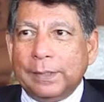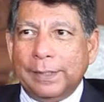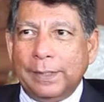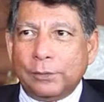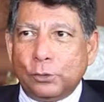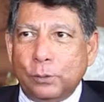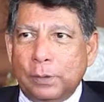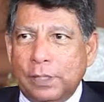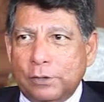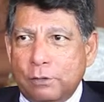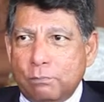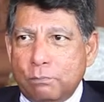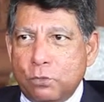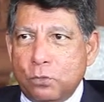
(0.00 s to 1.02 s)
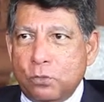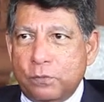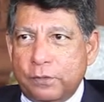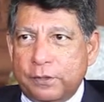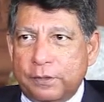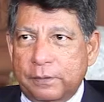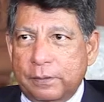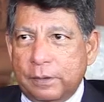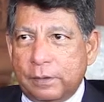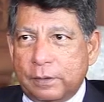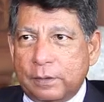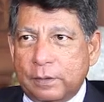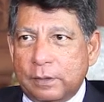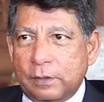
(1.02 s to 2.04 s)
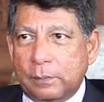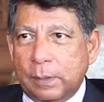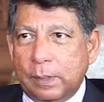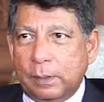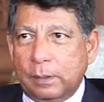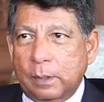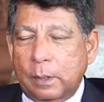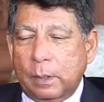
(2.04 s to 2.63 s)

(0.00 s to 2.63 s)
And so it doesn't move as well.